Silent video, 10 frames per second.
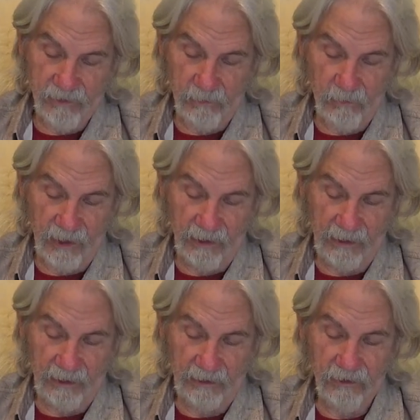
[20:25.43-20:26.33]
to
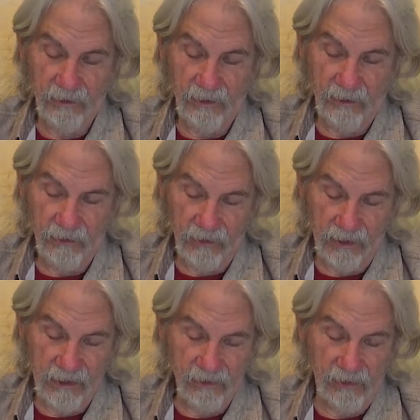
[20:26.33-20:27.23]
bringing
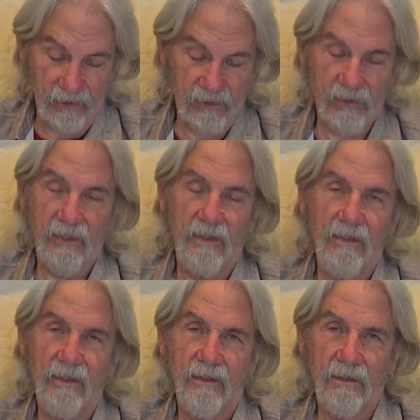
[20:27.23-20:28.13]
Jesus
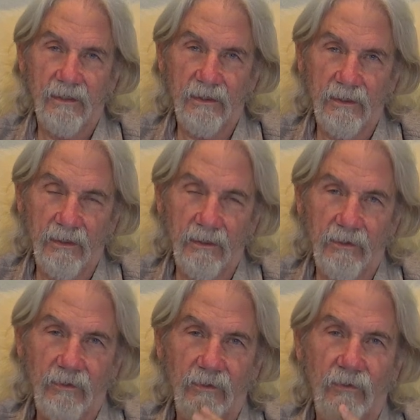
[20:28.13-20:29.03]
in
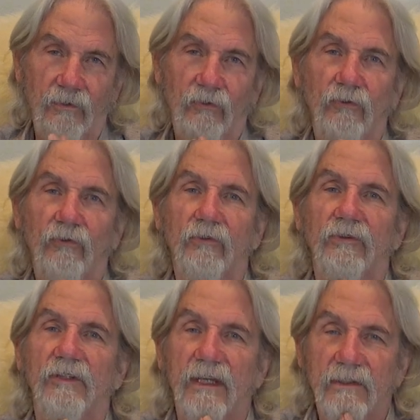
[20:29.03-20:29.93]
to
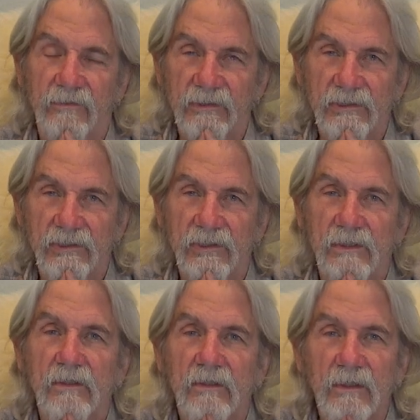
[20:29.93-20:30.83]
David's
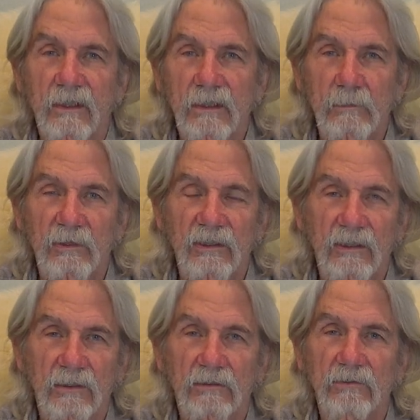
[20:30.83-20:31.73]

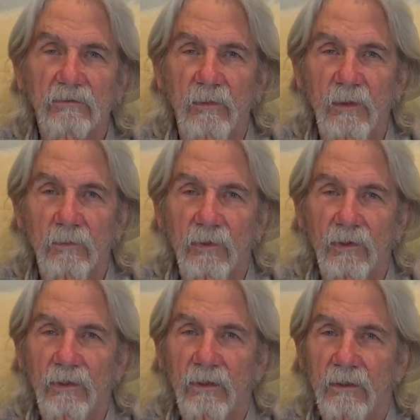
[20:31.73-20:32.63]
tabernacle.
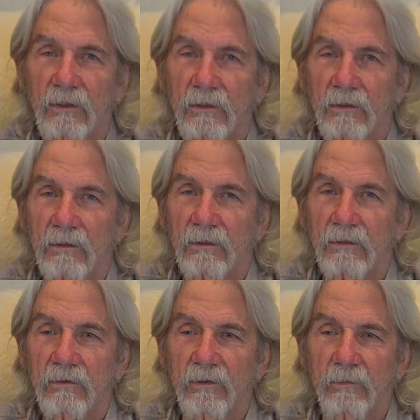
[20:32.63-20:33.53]
Remember?
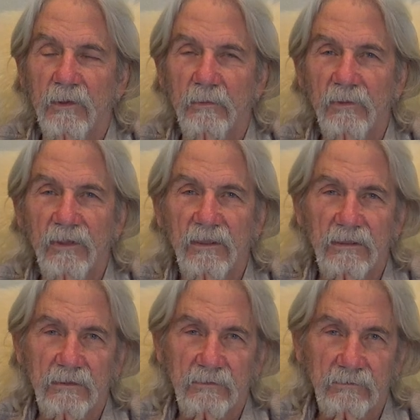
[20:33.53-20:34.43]
You remember that?